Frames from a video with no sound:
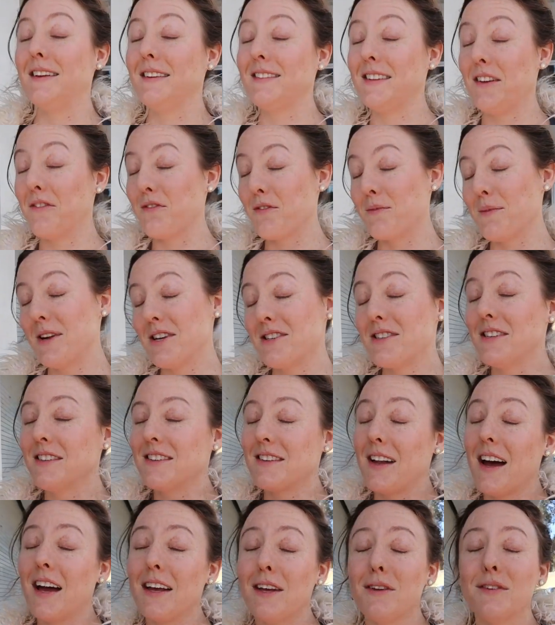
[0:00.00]
This information
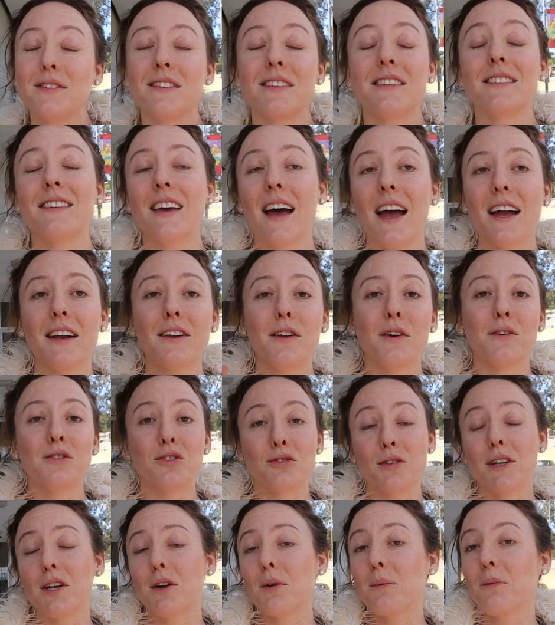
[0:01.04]
is not used to
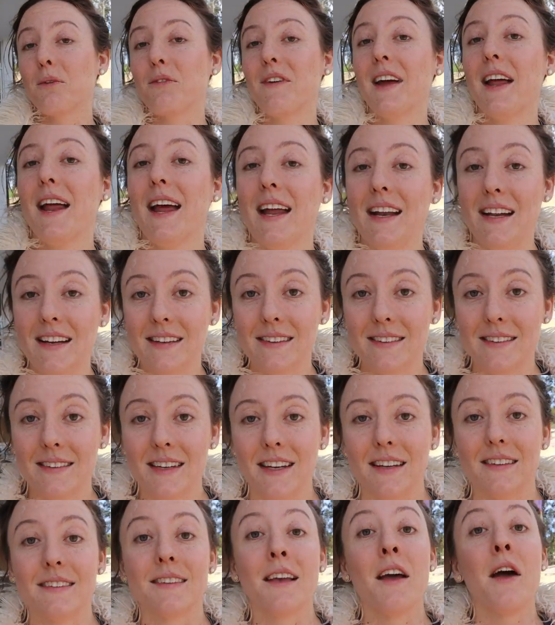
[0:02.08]
diagnose, treat, or prevent any
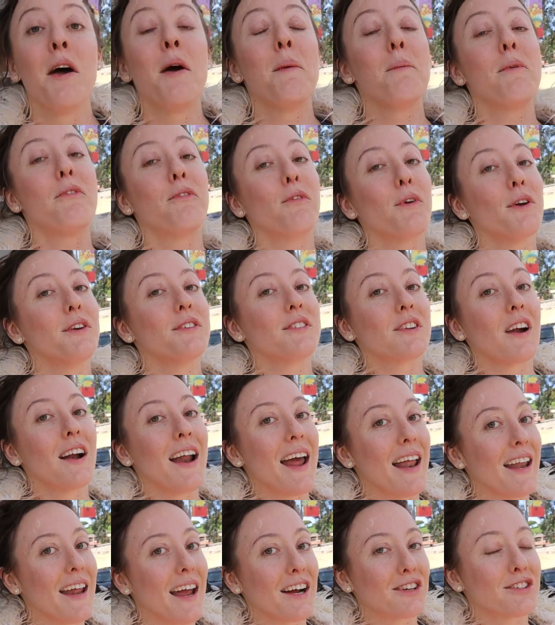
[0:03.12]
disease. Before you start
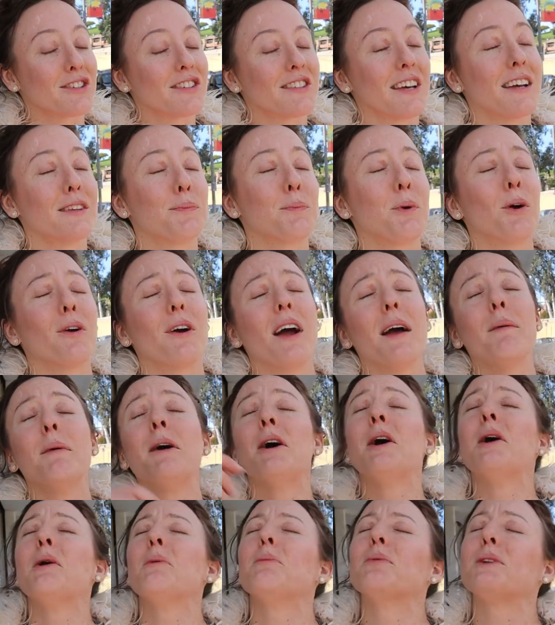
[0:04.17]
any exercise program,
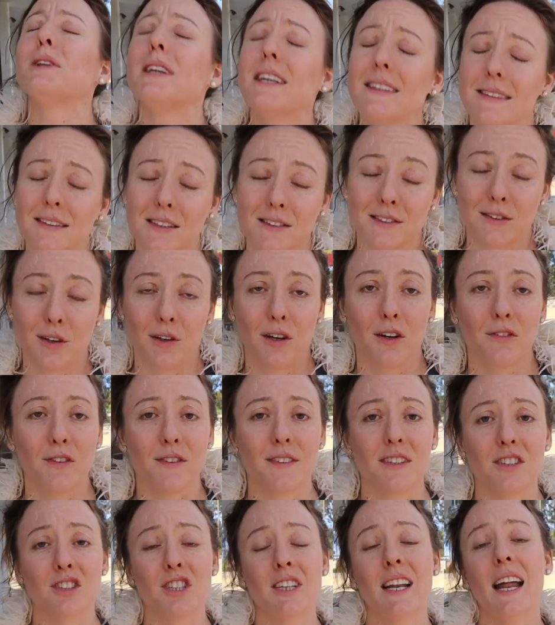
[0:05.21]
please consult your
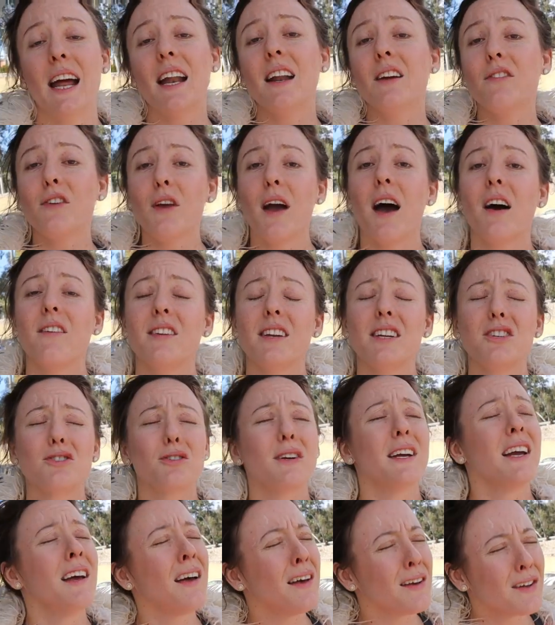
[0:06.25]
physician, and if you have an
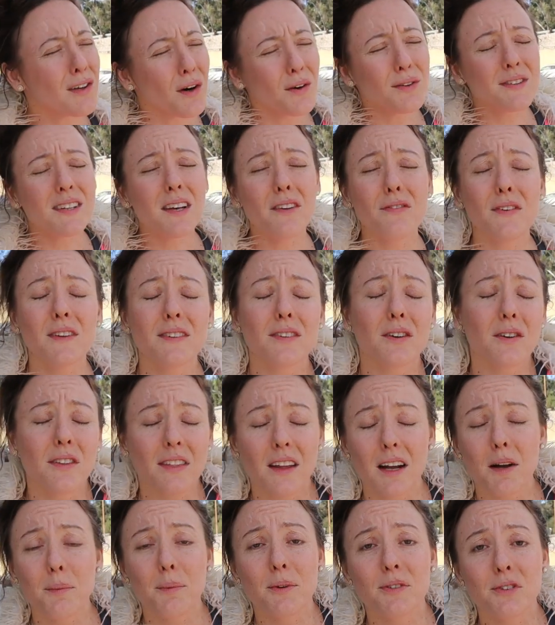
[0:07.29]
injury, go see a physical
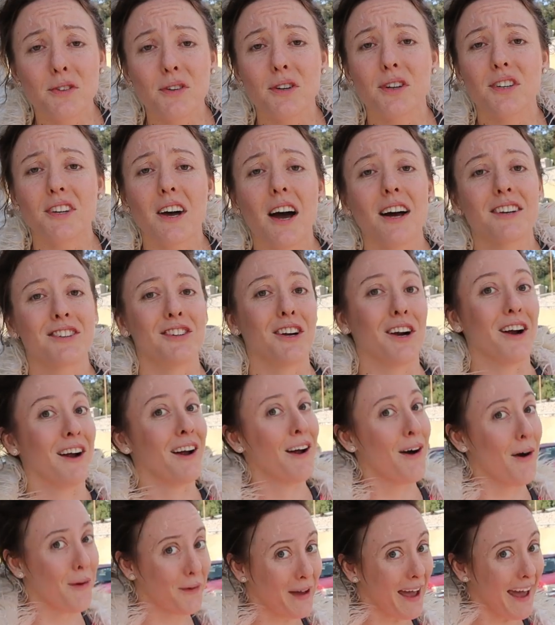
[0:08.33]
therapist or a doctor.
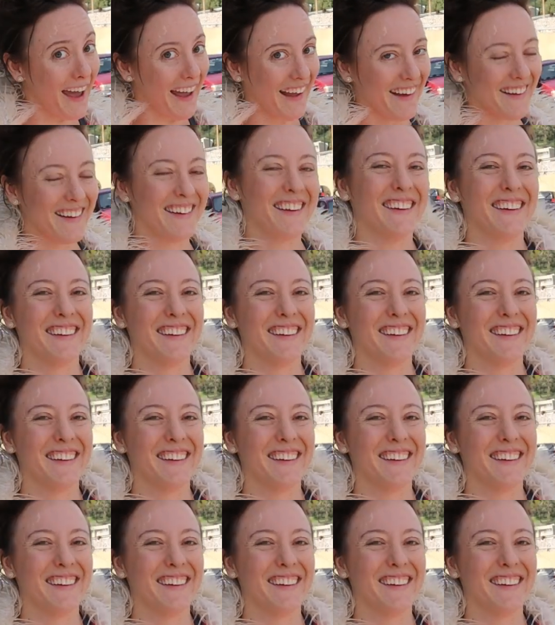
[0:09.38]
Okay.